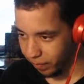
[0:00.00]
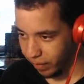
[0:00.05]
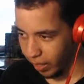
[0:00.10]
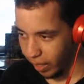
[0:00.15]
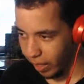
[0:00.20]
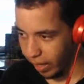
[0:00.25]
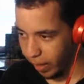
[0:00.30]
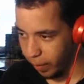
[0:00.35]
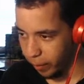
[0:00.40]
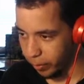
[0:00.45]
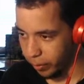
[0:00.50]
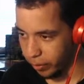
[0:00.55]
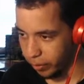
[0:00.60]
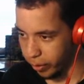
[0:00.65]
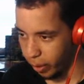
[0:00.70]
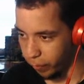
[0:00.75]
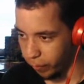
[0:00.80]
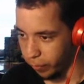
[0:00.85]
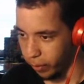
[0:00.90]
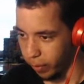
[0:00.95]
Alright, and we'll just
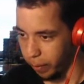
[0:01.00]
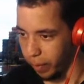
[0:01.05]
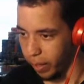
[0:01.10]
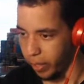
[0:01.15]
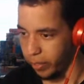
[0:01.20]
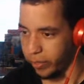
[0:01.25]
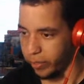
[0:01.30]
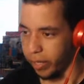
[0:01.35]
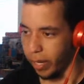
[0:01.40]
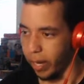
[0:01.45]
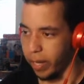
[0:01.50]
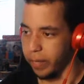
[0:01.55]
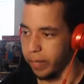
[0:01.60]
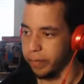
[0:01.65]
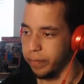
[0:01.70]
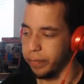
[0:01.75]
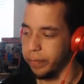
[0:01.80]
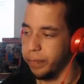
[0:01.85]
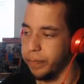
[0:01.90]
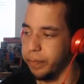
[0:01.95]
go for a Mudshot.
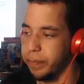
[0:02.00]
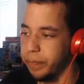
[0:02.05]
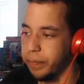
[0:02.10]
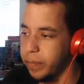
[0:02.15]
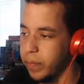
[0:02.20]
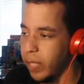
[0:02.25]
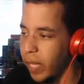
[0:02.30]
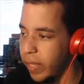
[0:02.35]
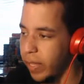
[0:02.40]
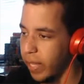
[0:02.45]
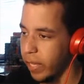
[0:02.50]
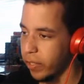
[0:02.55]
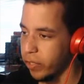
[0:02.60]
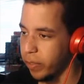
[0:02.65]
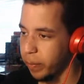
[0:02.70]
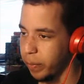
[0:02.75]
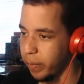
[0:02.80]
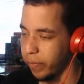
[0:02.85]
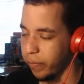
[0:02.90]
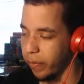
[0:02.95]
And that
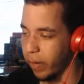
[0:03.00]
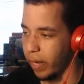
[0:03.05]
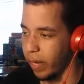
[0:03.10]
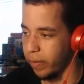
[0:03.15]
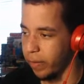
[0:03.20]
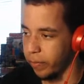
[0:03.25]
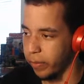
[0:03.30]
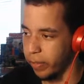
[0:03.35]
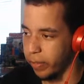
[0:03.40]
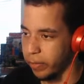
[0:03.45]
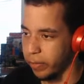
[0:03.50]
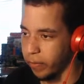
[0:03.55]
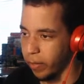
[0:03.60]
should be fine for